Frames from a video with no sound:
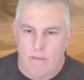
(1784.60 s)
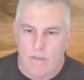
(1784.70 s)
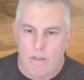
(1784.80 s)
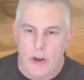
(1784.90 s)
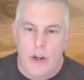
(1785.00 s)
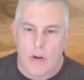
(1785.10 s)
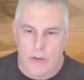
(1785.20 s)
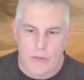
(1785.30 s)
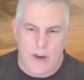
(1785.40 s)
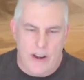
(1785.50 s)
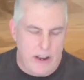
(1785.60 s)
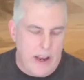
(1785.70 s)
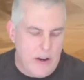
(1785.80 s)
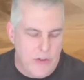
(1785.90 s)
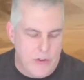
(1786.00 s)
And you can also find it in
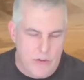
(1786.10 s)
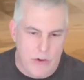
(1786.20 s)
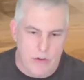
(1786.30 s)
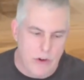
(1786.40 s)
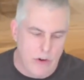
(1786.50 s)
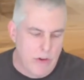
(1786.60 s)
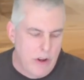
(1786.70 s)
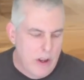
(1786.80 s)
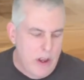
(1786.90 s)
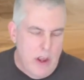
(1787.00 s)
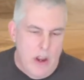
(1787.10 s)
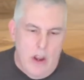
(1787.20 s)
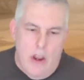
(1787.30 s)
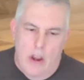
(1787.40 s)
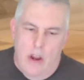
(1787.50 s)
Agents of Dune too.
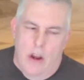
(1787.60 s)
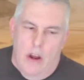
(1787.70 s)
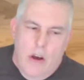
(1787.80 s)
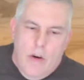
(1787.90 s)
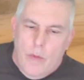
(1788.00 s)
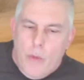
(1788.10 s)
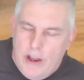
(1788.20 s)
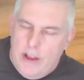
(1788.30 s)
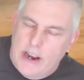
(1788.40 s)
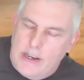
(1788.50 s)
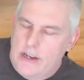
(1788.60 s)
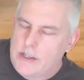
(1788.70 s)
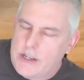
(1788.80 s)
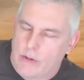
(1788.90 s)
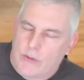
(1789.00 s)
One of the
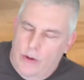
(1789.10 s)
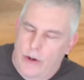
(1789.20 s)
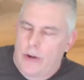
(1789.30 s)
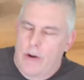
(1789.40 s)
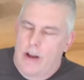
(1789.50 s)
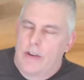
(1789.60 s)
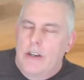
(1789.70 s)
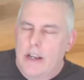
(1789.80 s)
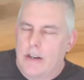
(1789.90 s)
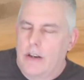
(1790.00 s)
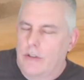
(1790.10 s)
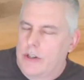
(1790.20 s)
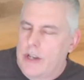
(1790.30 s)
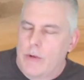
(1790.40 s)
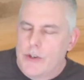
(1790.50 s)
ideas that was floated around and
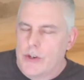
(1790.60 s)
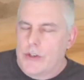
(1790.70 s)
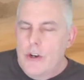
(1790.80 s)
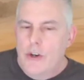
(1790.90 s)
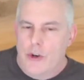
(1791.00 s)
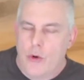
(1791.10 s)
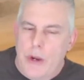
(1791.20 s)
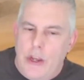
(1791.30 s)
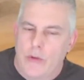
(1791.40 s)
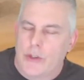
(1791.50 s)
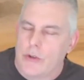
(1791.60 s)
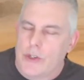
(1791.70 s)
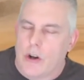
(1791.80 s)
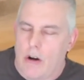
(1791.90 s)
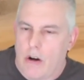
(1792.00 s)
looked at was just, do we use those
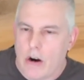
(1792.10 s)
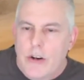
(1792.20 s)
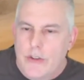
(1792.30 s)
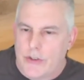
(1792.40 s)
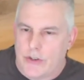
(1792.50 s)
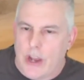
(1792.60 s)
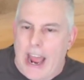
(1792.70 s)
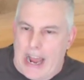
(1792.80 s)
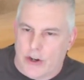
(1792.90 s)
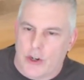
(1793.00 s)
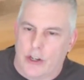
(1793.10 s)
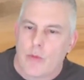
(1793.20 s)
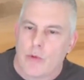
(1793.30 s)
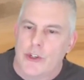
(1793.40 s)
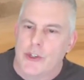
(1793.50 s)
cards to actually
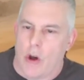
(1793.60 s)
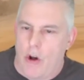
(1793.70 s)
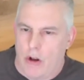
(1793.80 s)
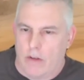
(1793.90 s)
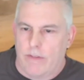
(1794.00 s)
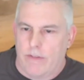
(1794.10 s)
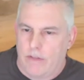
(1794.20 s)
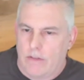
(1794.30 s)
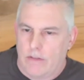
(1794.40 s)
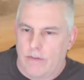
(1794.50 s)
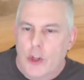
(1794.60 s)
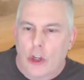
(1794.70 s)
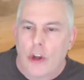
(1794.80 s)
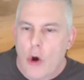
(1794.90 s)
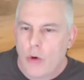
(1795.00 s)
resolve the
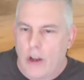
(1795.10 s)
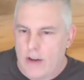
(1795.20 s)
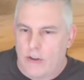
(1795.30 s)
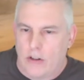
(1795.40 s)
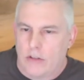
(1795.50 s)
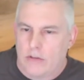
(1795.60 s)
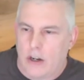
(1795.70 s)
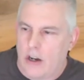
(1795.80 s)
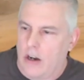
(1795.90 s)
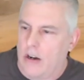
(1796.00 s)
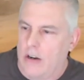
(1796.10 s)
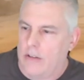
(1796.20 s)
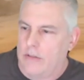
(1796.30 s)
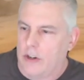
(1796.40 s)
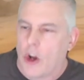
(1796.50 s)
low level
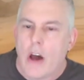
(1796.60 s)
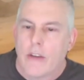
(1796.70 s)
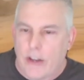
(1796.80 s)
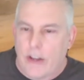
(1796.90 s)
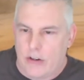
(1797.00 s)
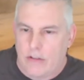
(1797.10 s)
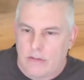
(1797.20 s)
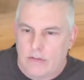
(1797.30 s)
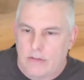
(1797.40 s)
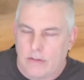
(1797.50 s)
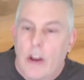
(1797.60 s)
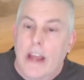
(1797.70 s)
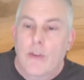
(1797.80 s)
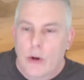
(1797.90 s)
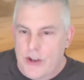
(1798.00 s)
conflict?
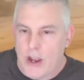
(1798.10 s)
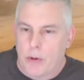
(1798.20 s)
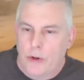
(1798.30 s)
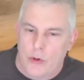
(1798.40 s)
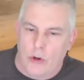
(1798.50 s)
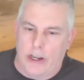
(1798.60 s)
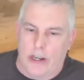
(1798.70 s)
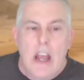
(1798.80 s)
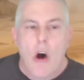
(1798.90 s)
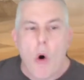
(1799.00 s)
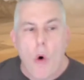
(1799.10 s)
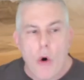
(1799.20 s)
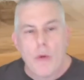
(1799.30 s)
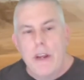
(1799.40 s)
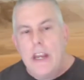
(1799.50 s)
Like, for example, dueling.
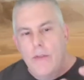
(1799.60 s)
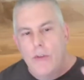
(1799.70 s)
Or we could even